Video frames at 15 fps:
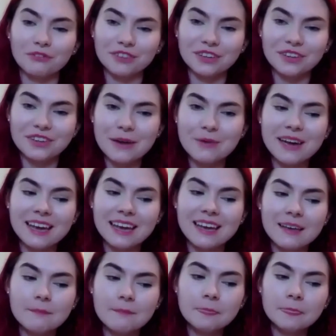feel that way.
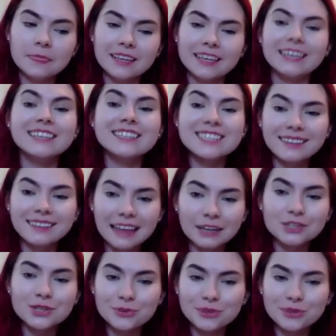
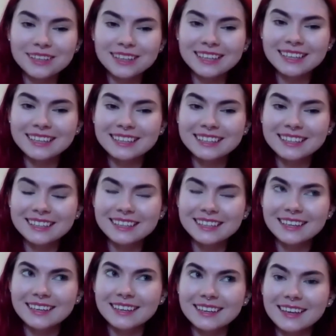Intellectually,
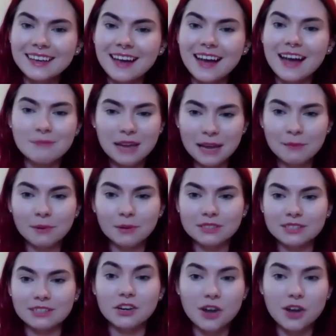I'm able
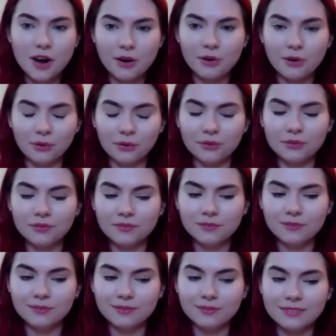to know
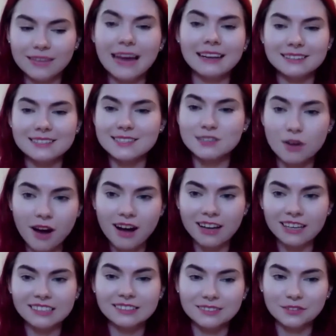that it's not
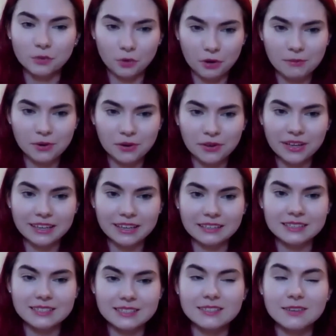normal and
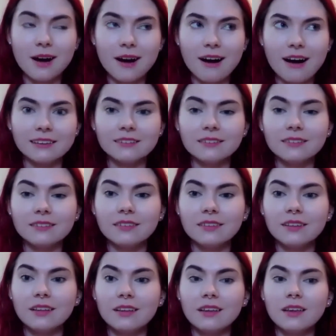it's not
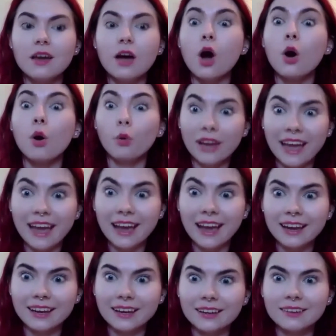
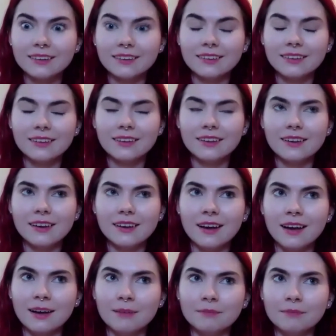okay.
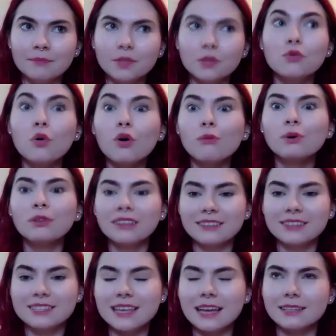Normal in the
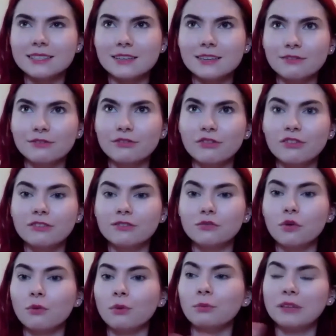sense of
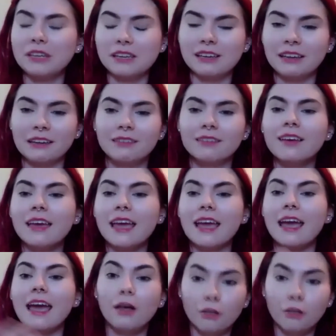normal being
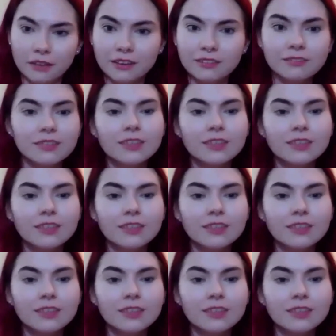healthy.